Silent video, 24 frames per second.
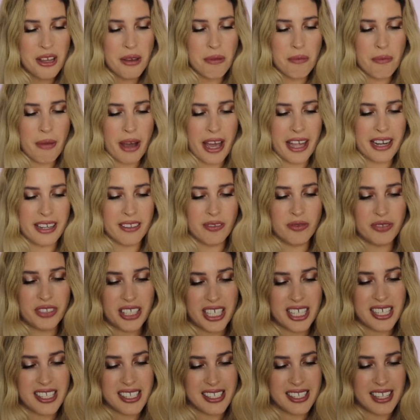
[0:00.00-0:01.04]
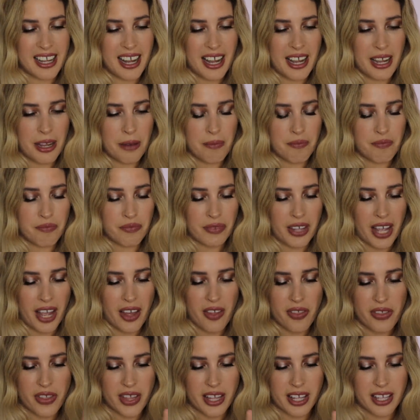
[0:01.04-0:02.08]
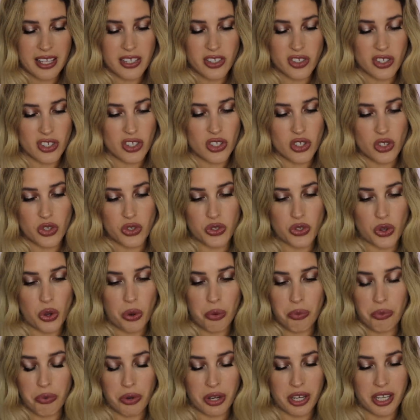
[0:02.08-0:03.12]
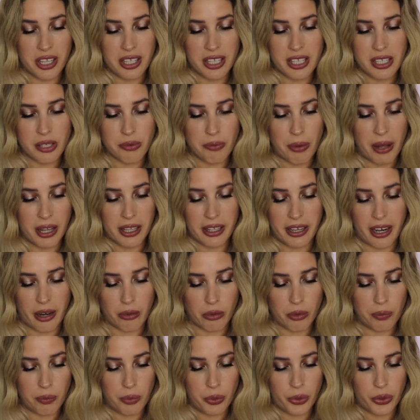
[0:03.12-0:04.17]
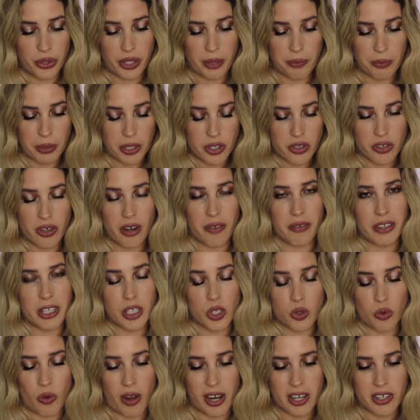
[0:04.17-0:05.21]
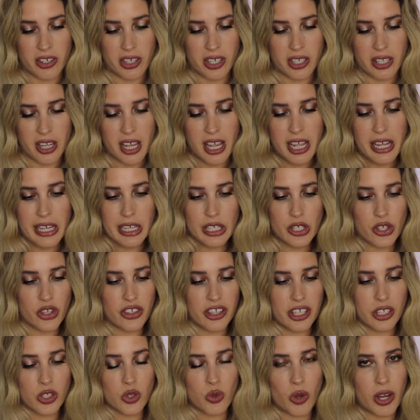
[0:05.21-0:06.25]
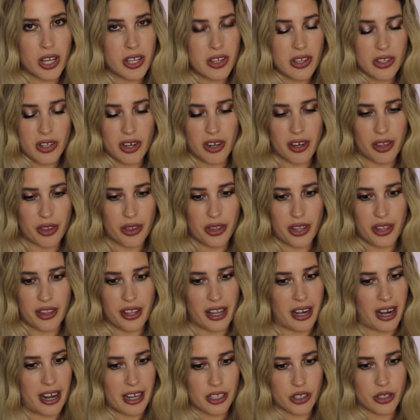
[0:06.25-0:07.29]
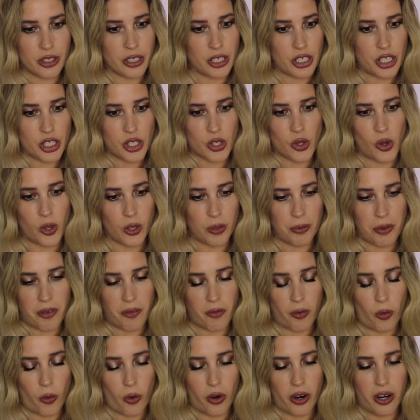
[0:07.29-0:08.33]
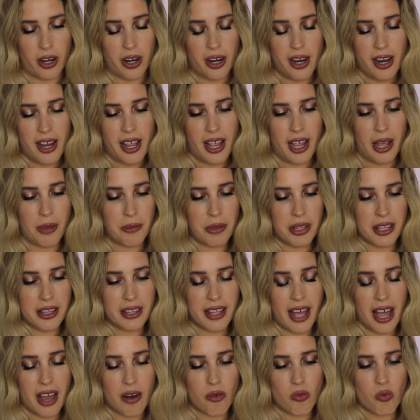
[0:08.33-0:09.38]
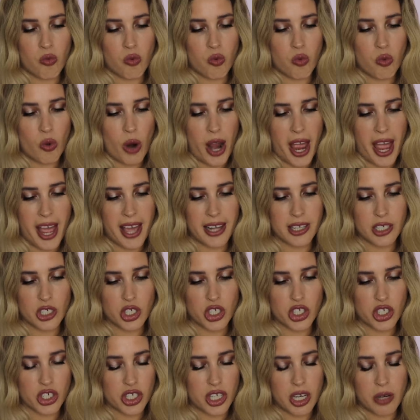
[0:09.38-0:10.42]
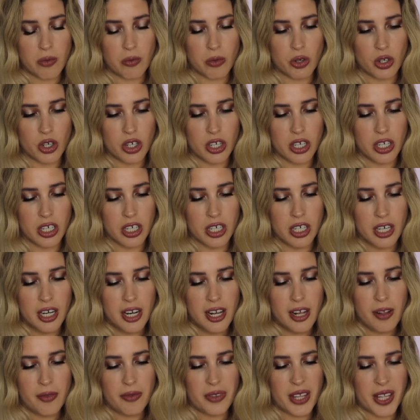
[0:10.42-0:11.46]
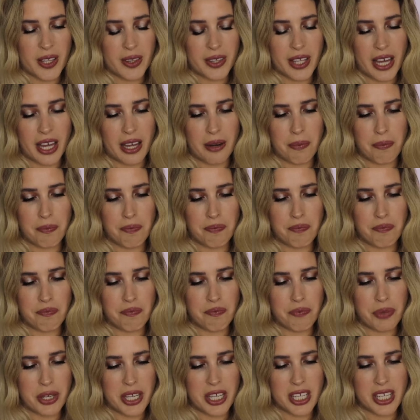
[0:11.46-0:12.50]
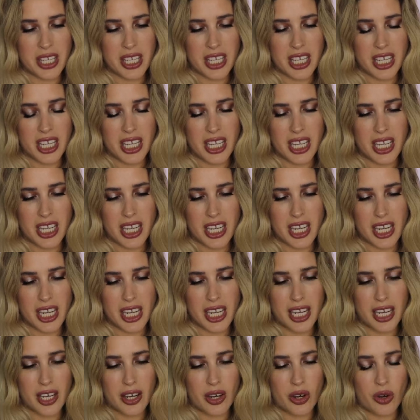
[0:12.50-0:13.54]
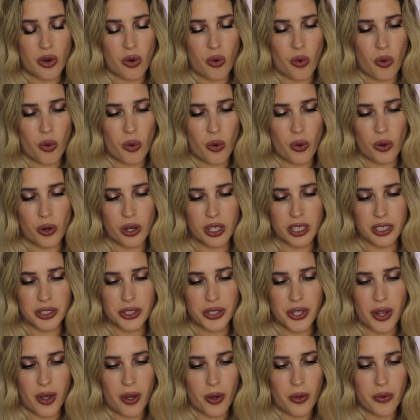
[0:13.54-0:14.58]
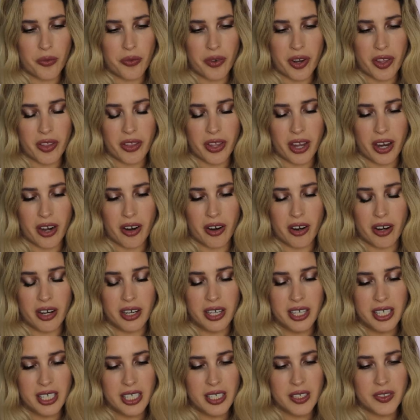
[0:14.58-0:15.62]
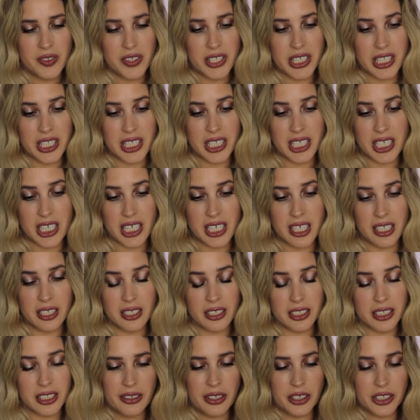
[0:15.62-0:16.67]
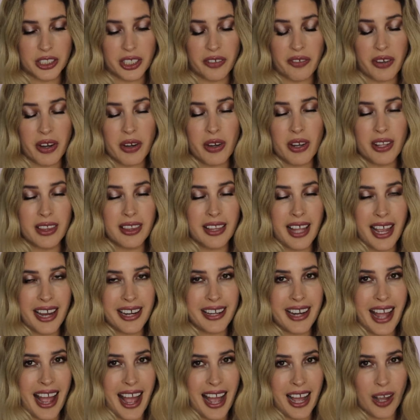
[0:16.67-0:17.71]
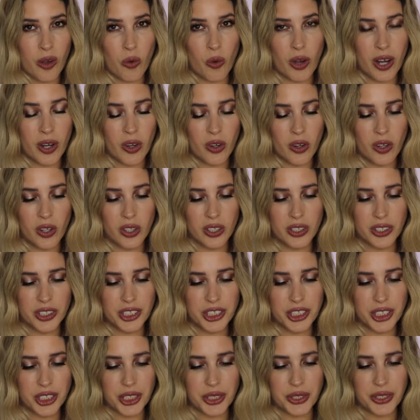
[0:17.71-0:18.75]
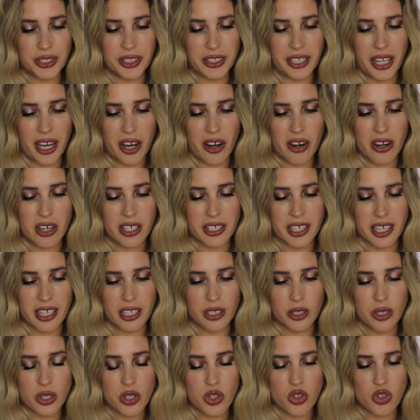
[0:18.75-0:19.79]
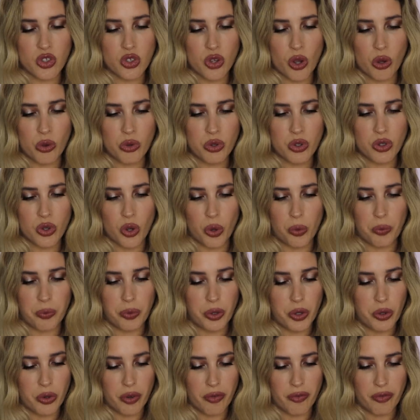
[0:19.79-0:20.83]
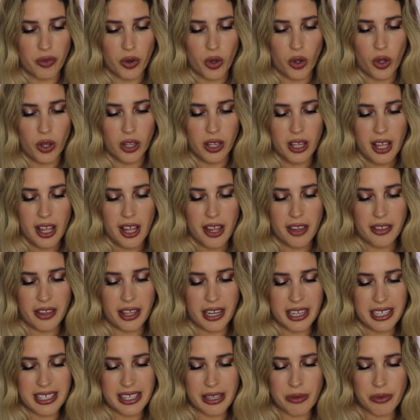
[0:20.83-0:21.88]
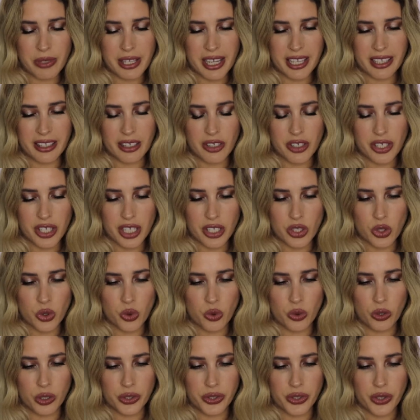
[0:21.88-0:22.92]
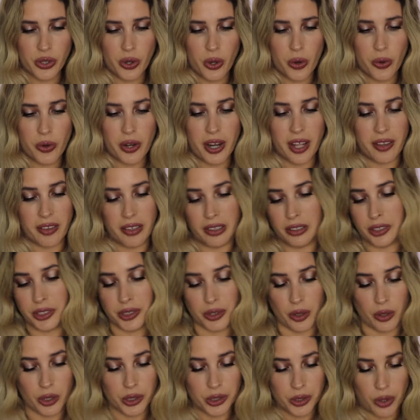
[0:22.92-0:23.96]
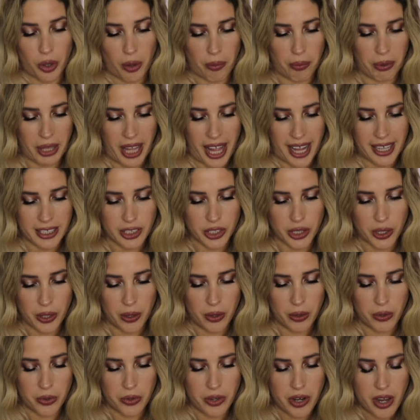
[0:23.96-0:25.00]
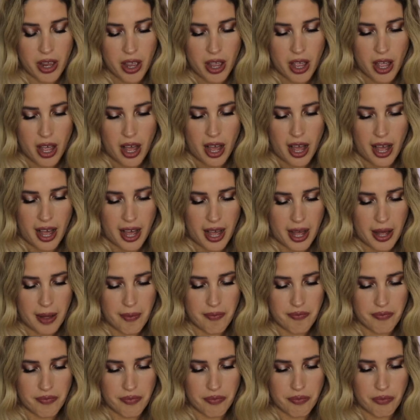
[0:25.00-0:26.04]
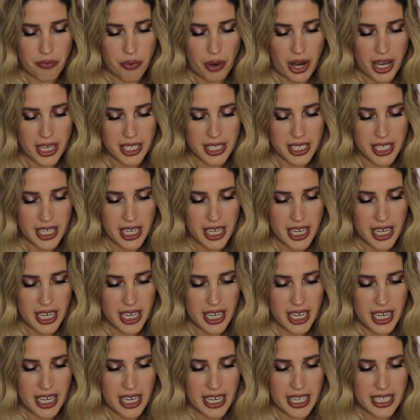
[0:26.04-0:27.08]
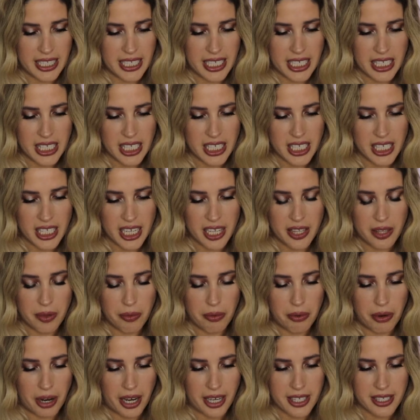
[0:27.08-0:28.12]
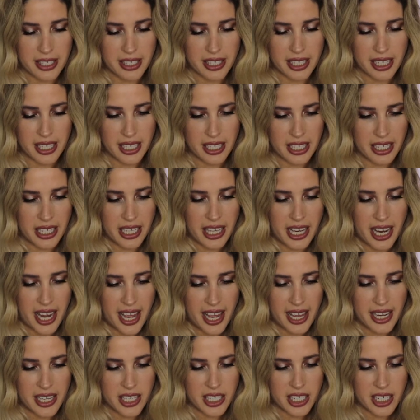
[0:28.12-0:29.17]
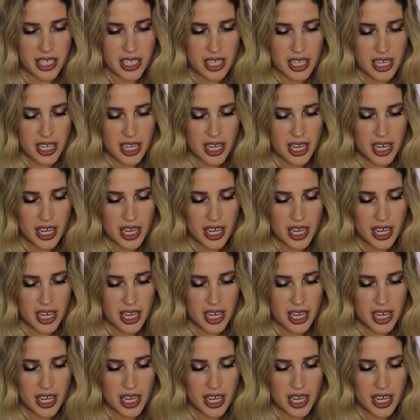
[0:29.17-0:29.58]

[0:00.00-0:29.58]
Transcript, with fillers: but this time, I think it's just so pretty, this palette. I will put the picture of the swatches. So the swatches are the thing that actually sold me for. I mean, that red shimmer, then that pinky coral tone right there, the teals. There's a very light aqua color tune there that looks so, so beautiful. Then it seems like there's a dual tone and there's also a black tone. Um, pricing, it doesn't say the pricing yet.